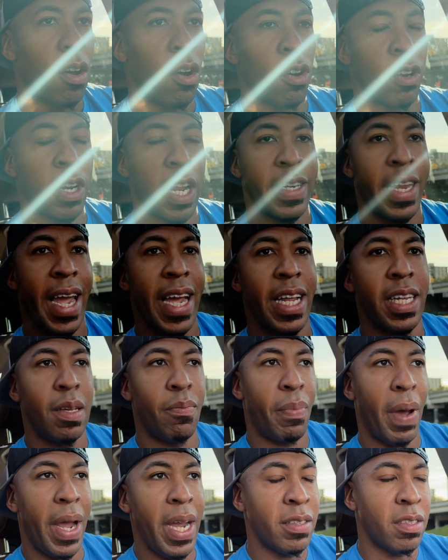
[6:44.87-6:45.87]
on a daily
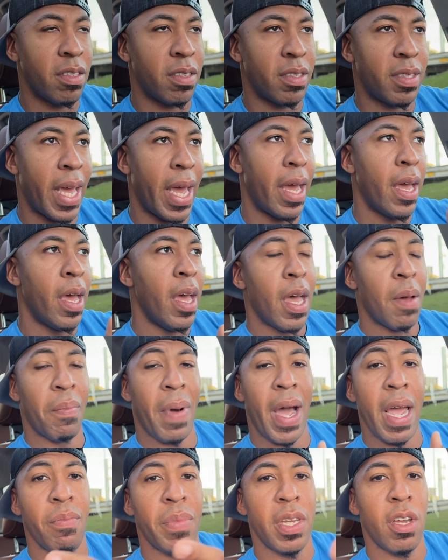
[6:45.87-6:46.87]
basis that
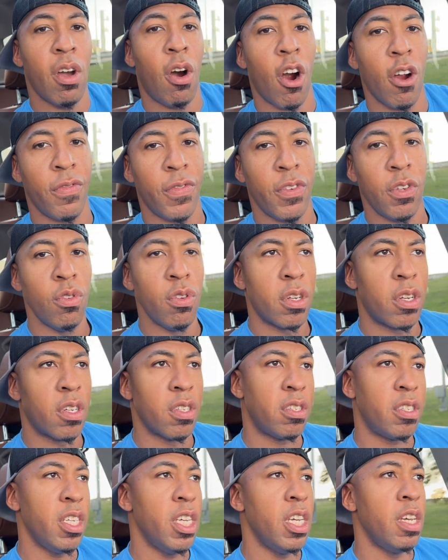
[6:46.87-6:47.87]
might be hard for you to
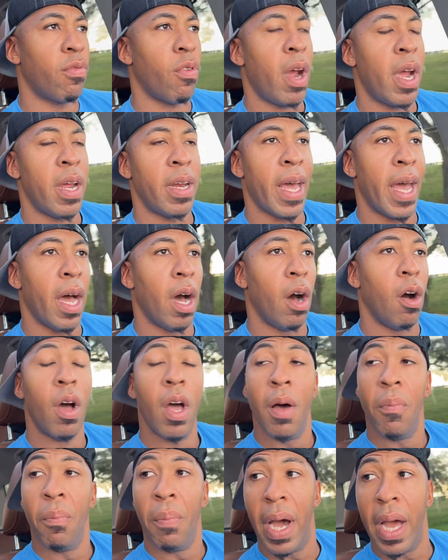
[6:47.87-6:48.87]
conceive right now,
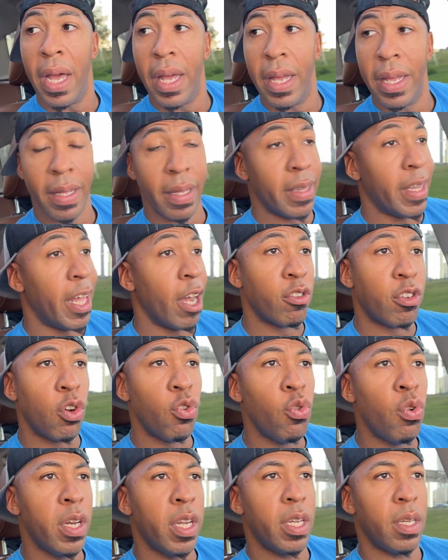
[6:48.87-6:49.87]
but they're
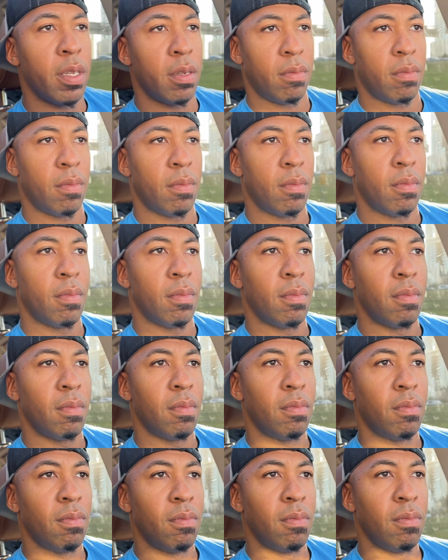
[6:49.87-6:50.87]
doing it.
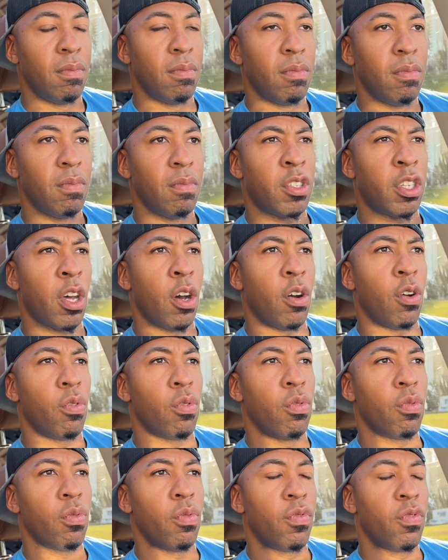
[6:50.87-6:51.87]

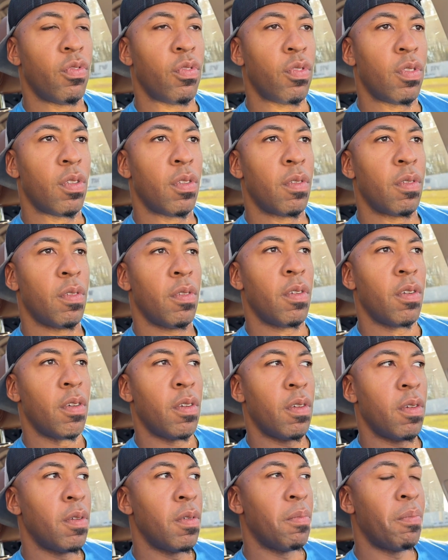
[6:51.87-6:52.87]
So
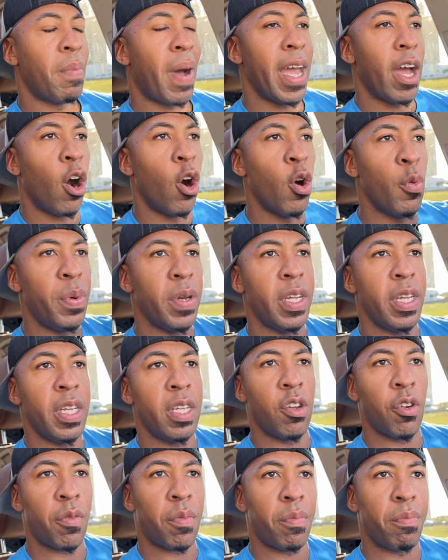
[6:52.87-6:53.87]
by opening
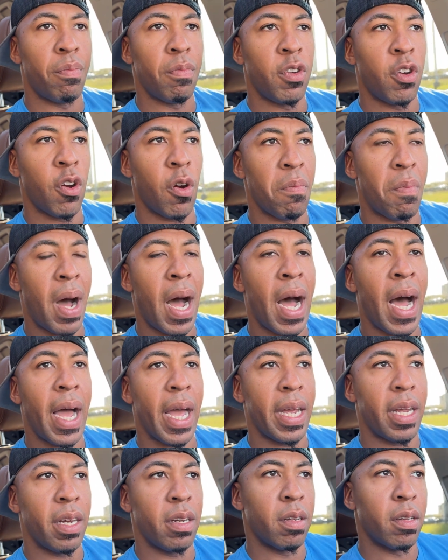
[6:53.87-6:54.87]
your
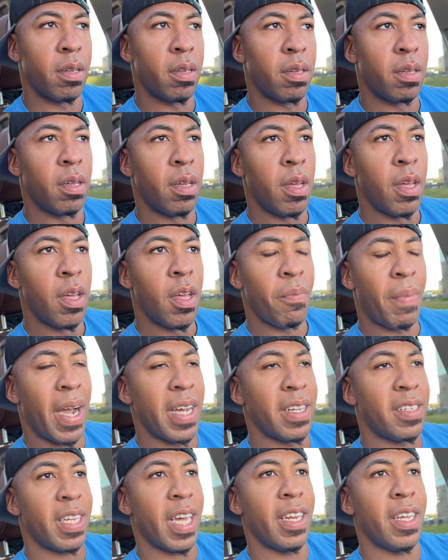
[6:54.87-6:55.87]
mind, by
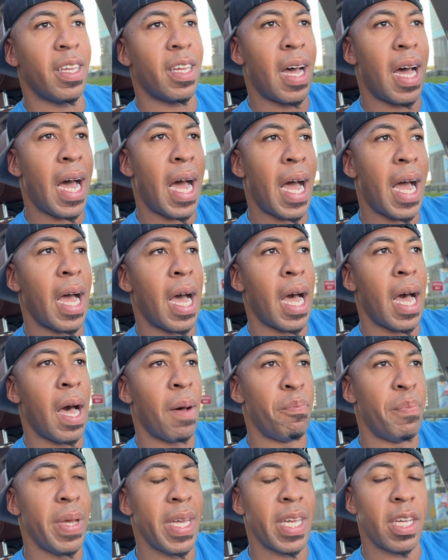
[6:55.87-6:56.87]
setting a
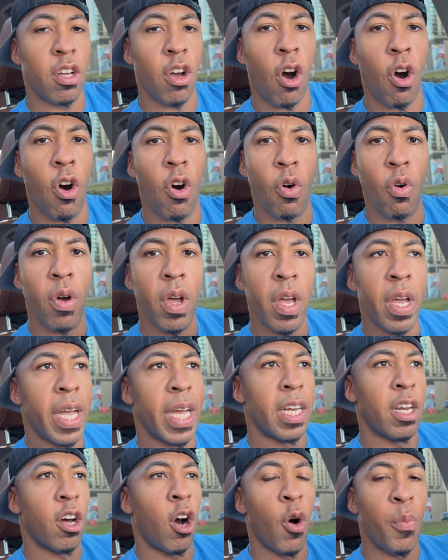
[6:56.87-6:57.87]
big goal
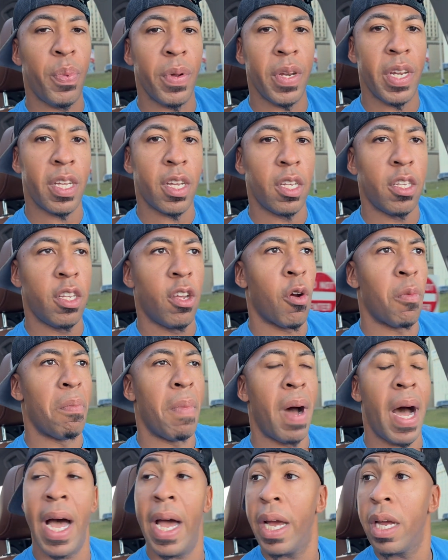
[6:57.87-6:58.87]
and opening your
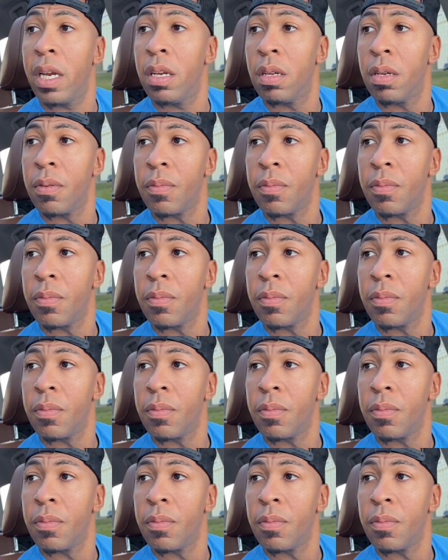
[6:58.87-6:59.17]
mind